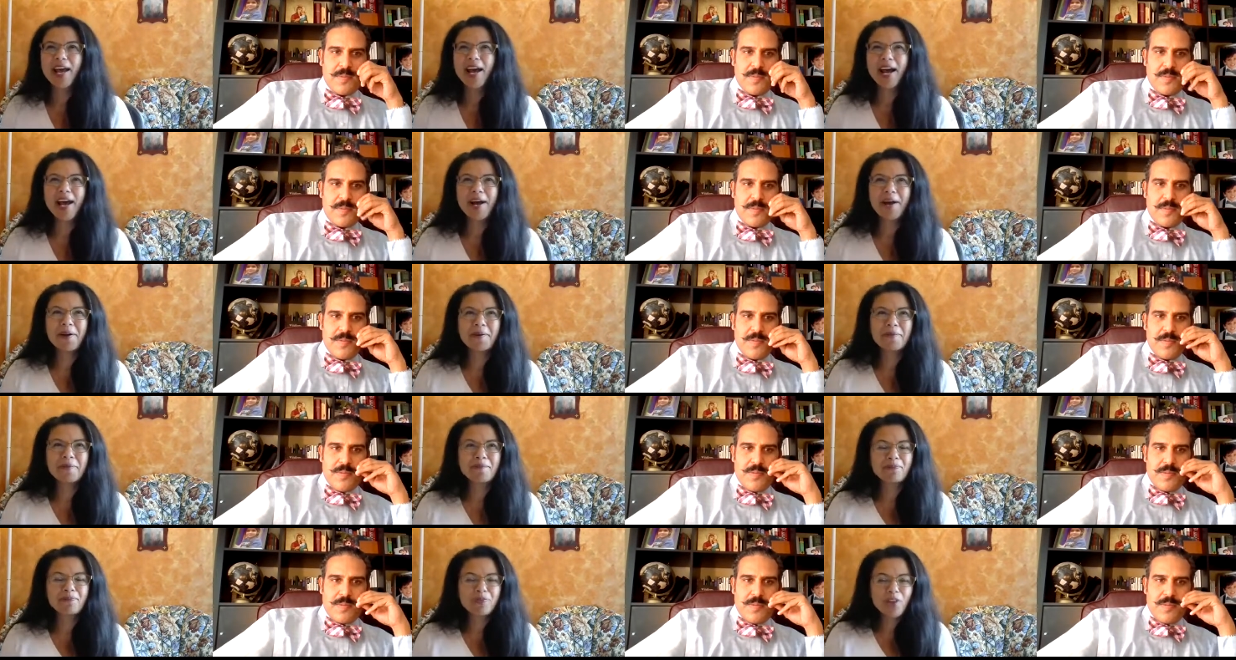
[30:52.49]

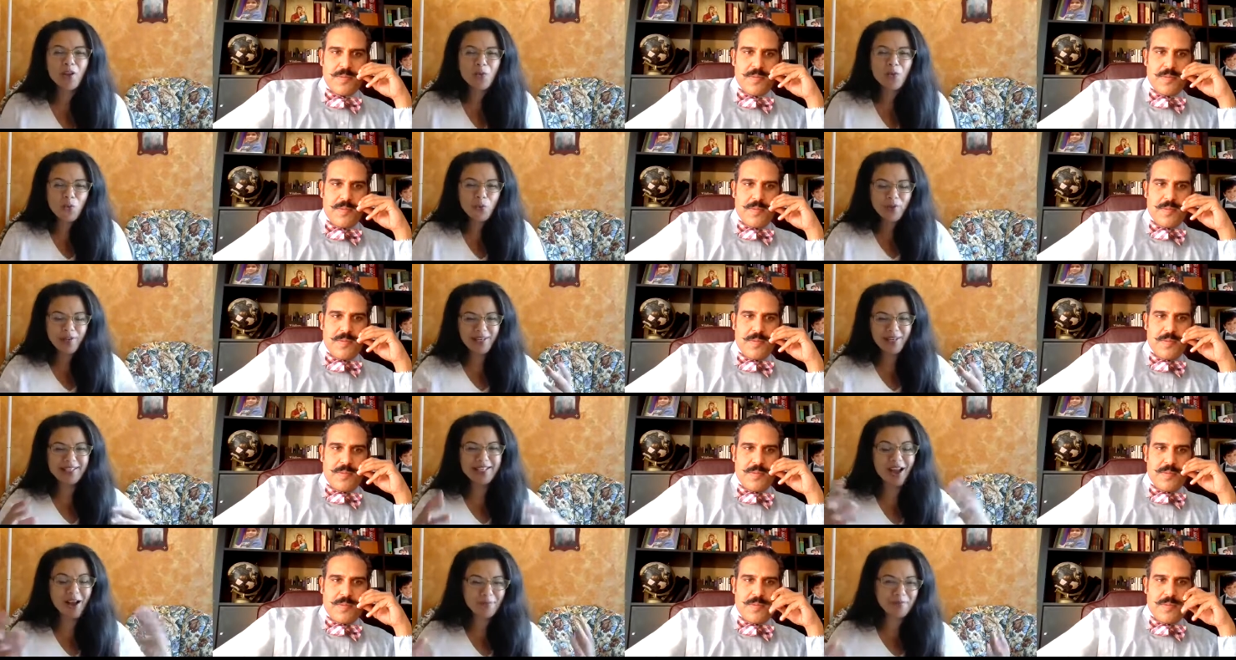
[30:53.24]
Speaker 1: Um, we,
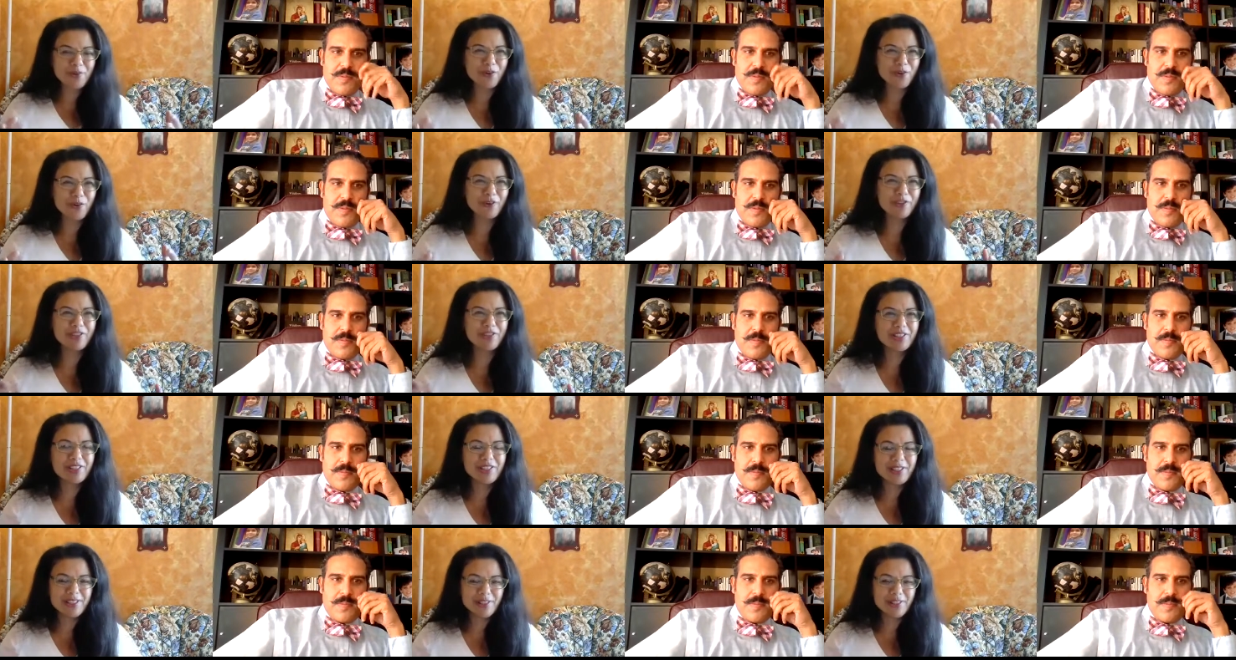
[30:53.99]
in Coptic
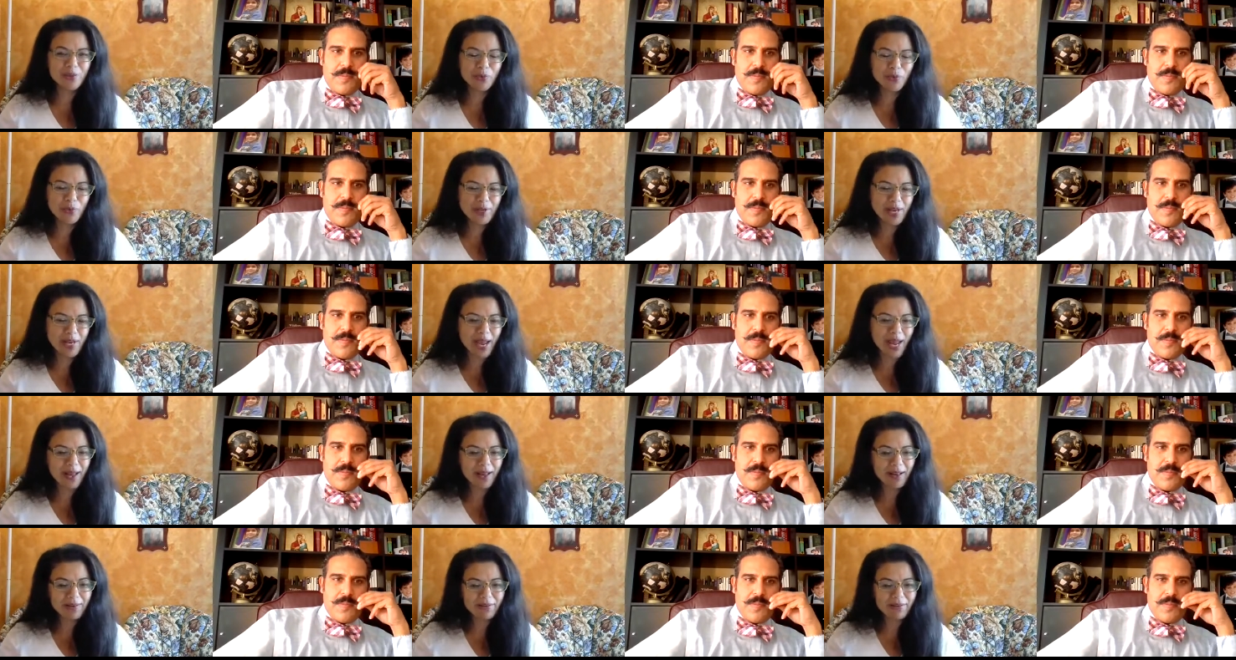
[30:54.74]
orphans, we
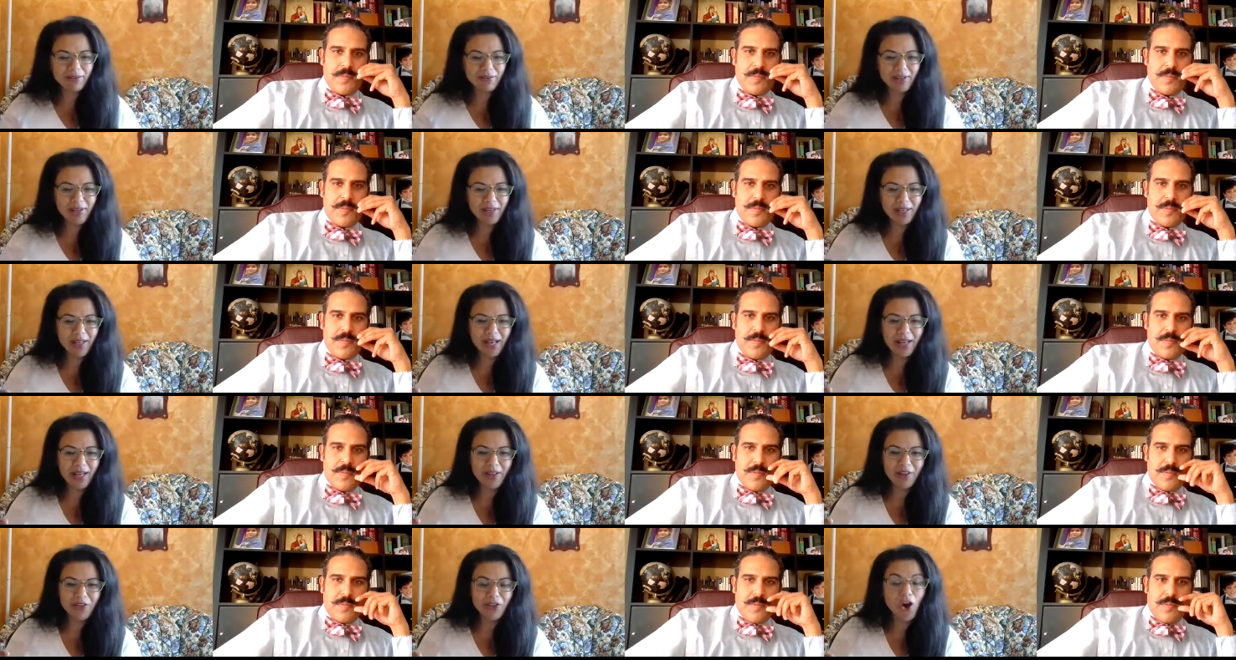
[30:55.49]
have
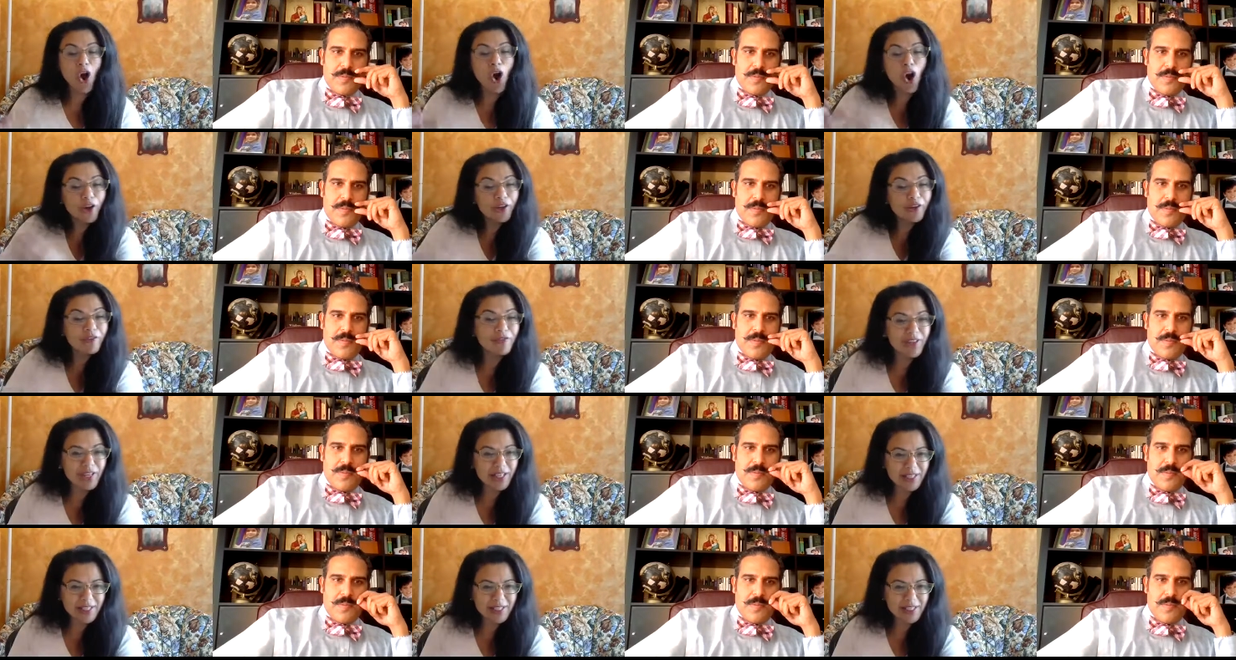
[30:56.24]
uh, the heart of
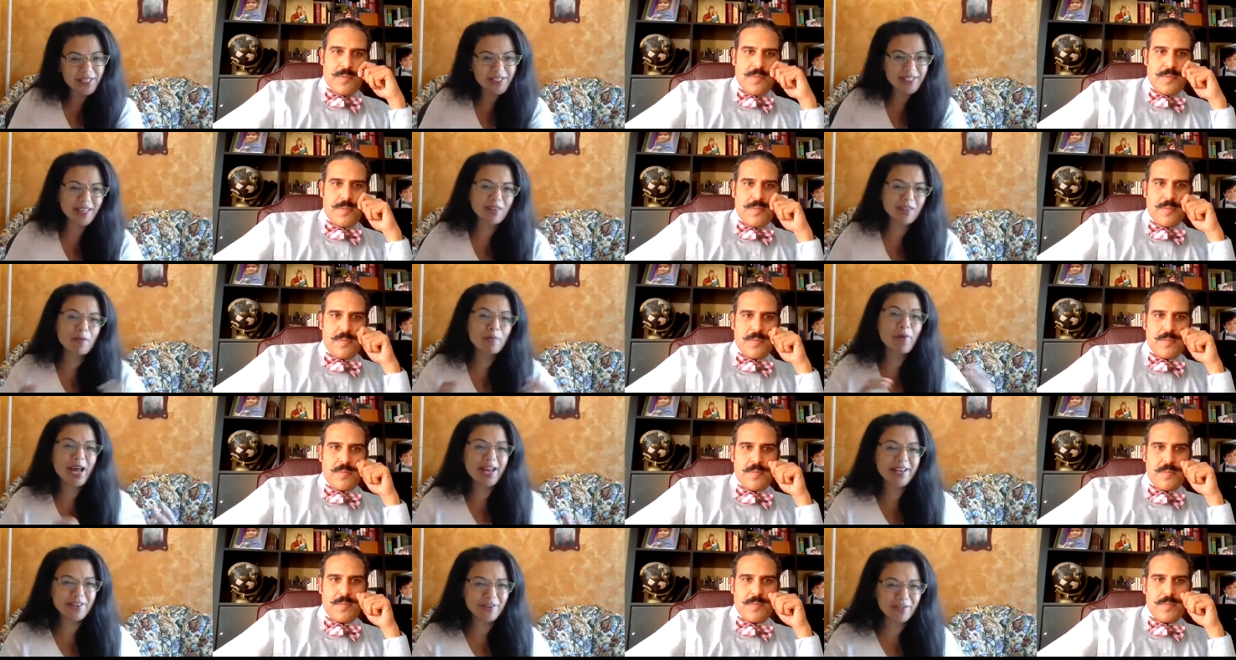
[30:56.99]
the East and the
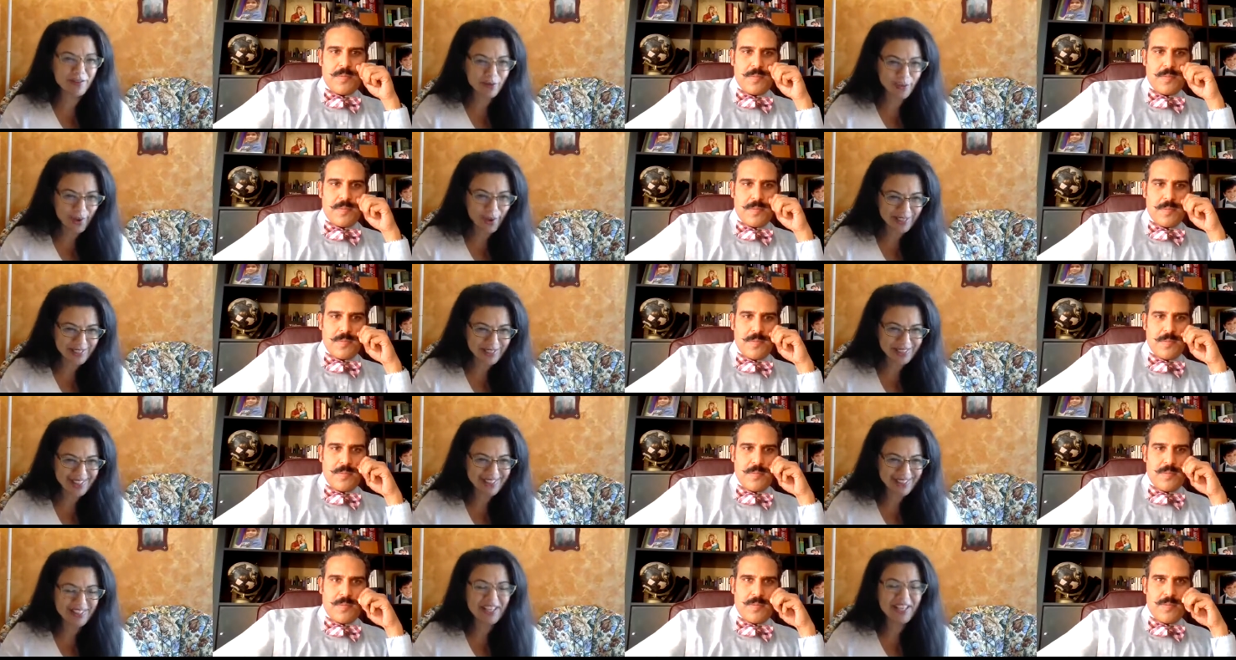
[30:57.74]
mind of the
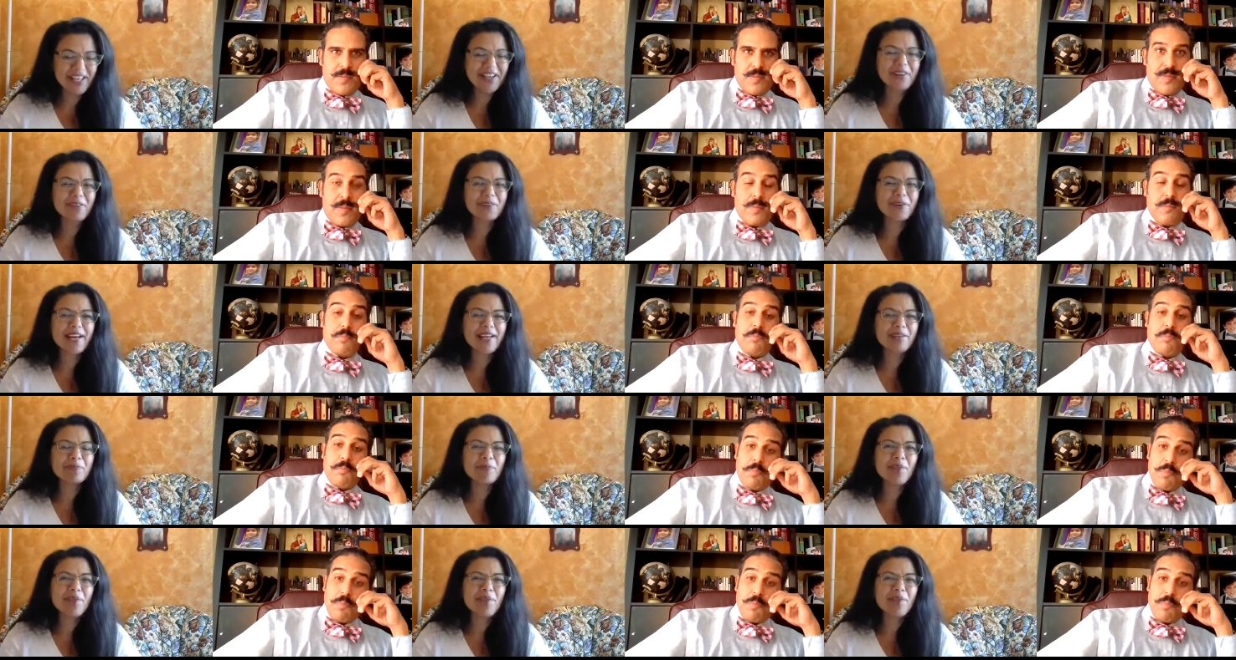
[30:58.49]
West, right?